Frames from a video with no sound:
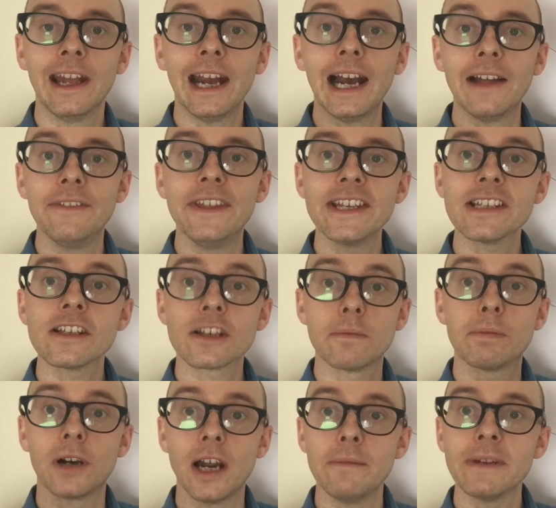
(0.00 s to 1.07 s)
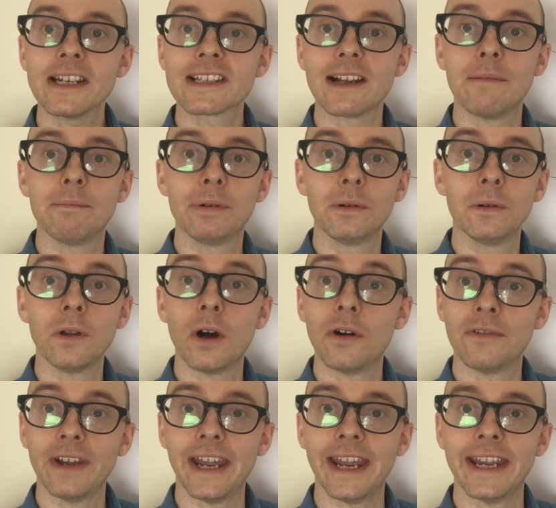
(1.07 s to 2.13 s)
And this is a prime example of
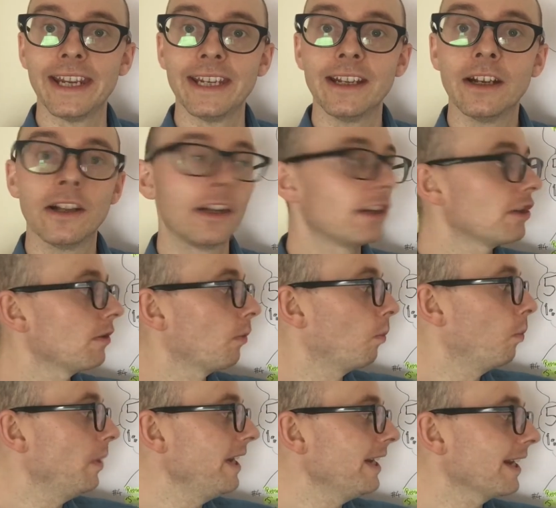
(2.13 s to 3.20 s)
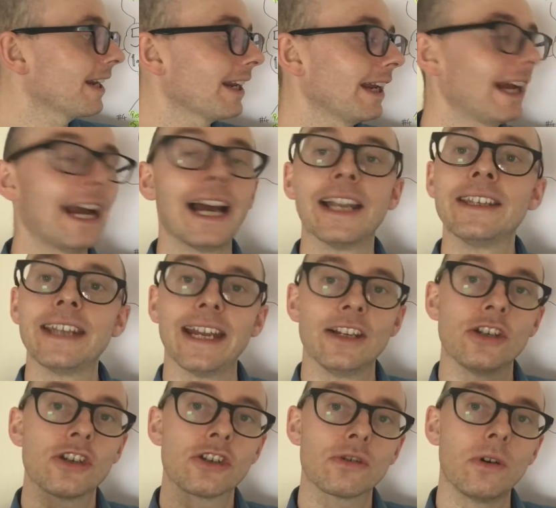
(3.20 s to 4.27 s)
a weak and a
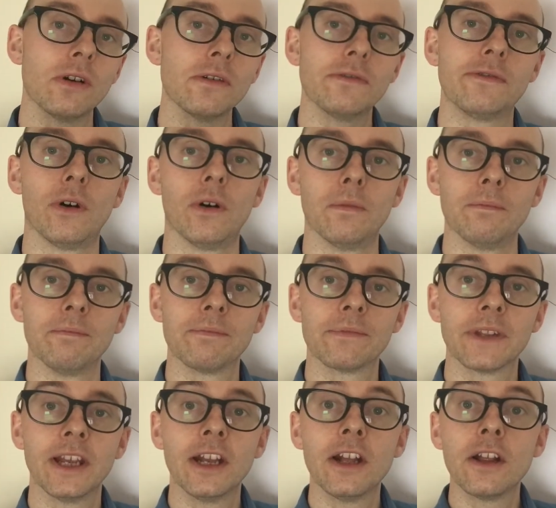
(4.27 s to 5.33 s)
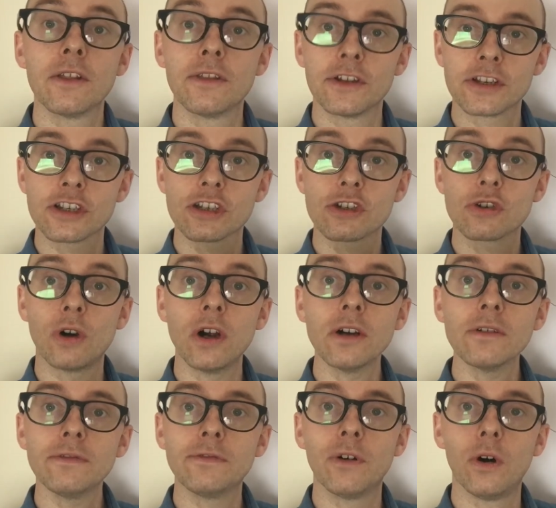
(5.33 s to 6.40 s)
strong form. The
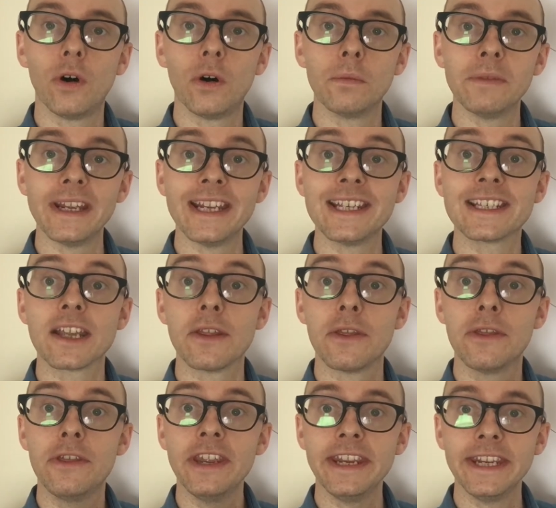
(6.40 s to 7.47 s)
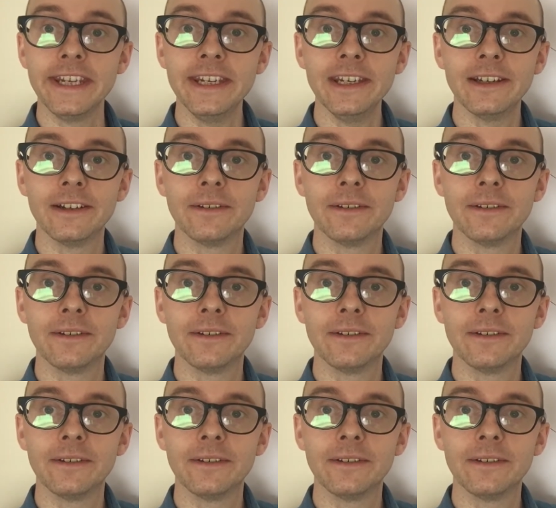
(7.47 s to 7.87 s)
strong form is the,